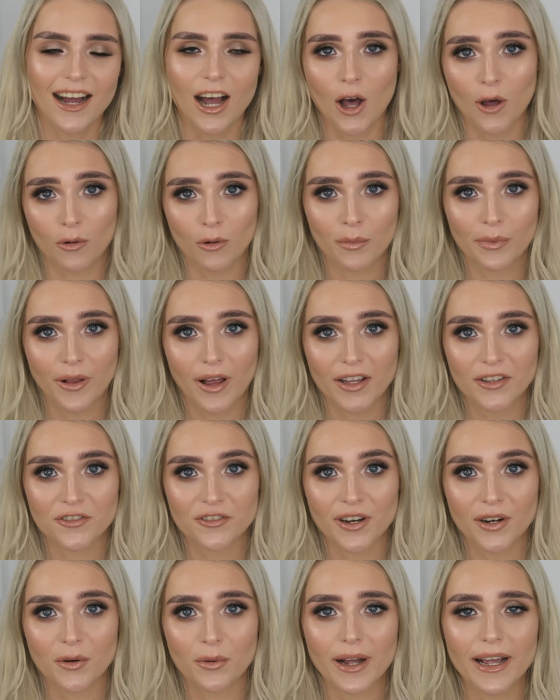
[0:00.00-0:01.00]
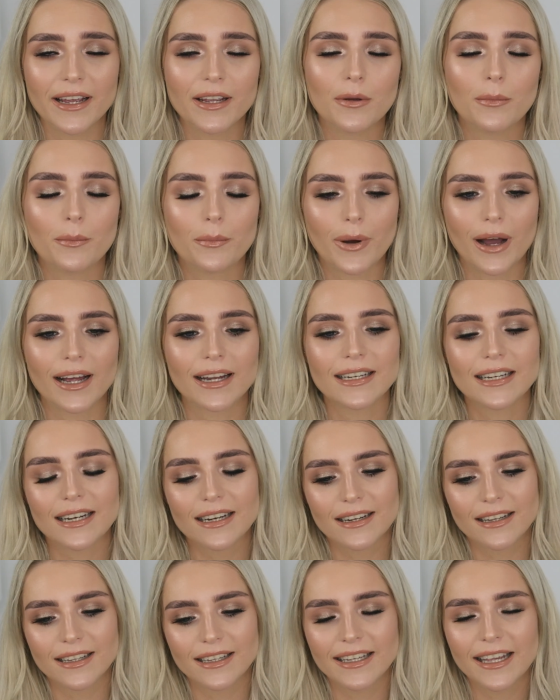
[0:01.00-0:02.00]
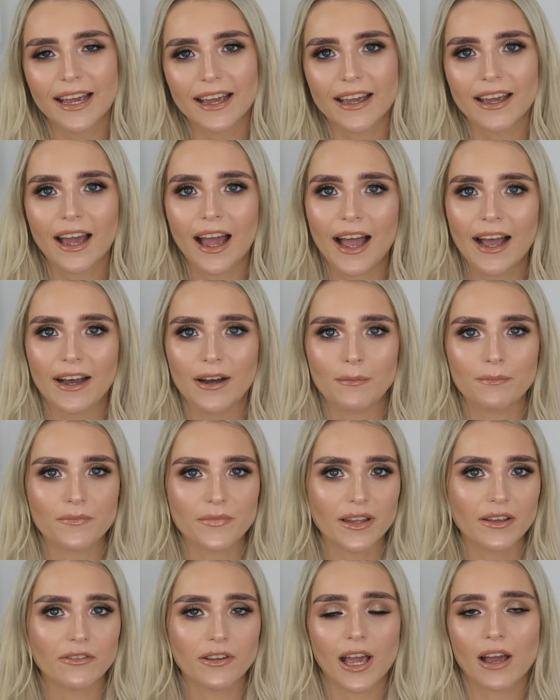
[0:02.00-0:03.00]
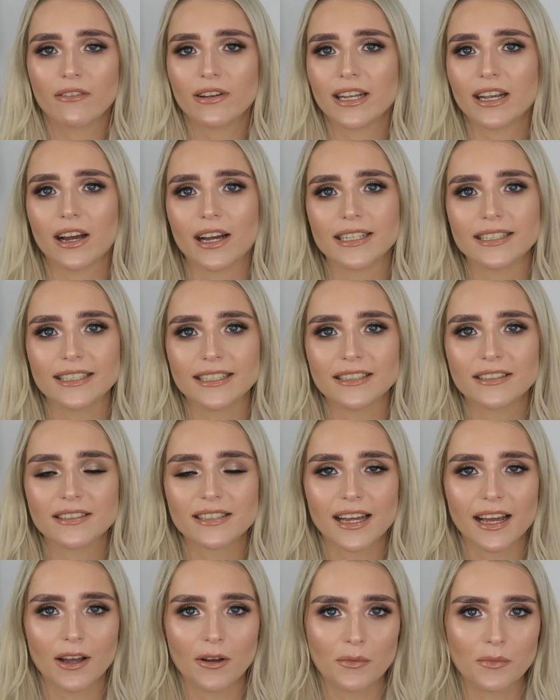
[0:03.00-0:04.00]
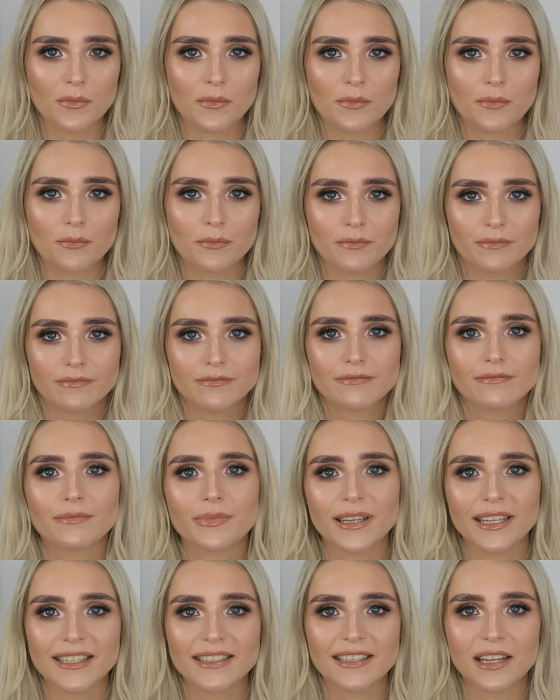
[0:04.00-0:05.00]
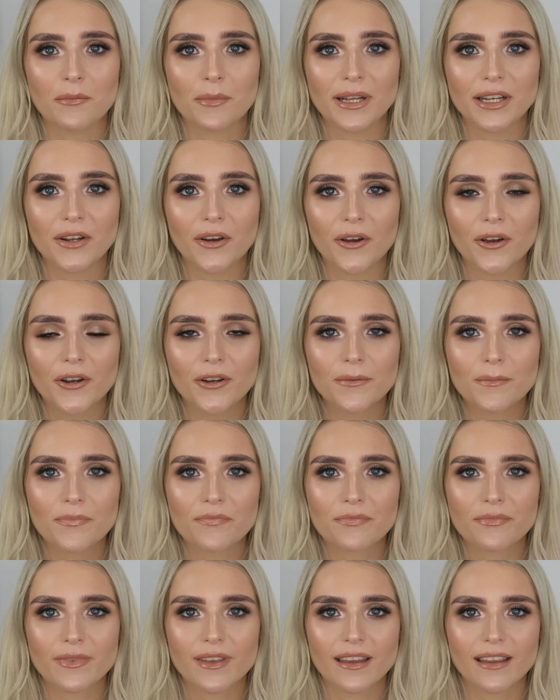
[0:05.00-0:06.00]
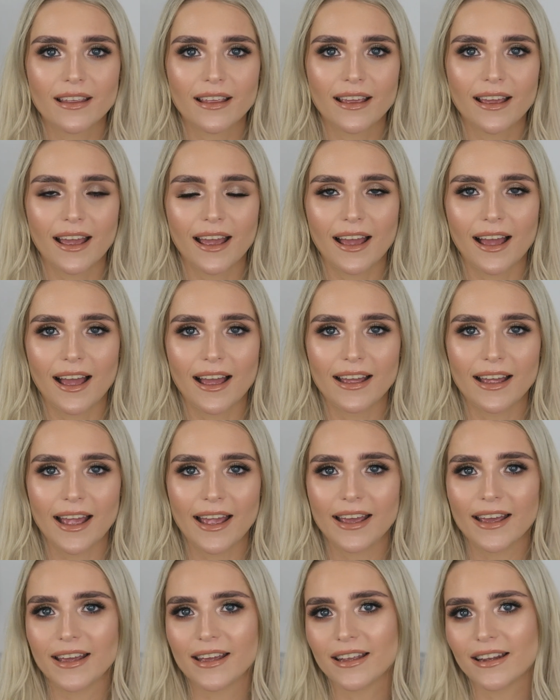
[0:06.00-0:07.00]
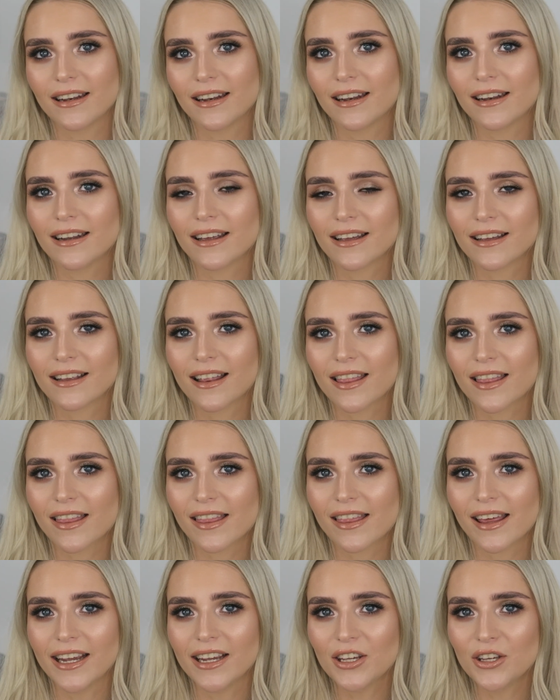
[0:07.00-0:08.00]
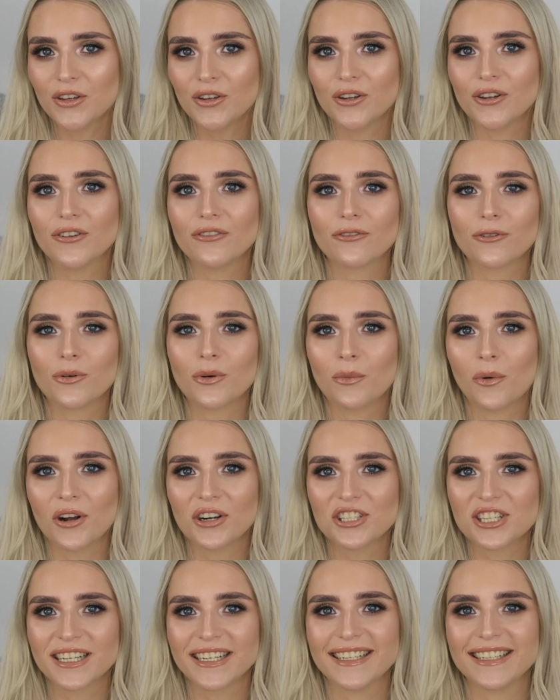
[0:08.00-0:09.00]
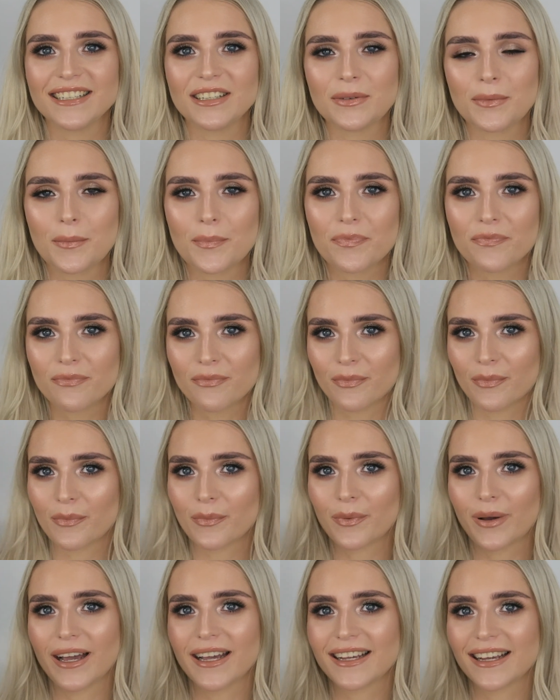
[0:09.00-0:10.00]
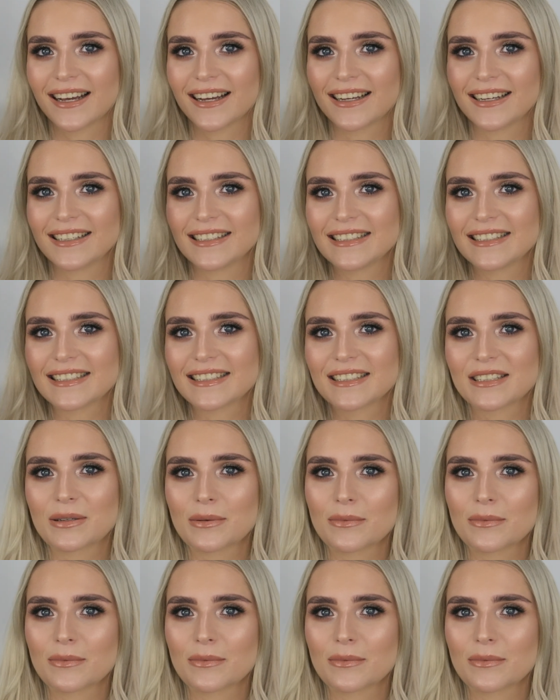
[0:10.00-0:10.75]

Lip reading: I'll reply straight away. But yeah, if you have any ideas, please let me know. And thank you for watching. Bye guys.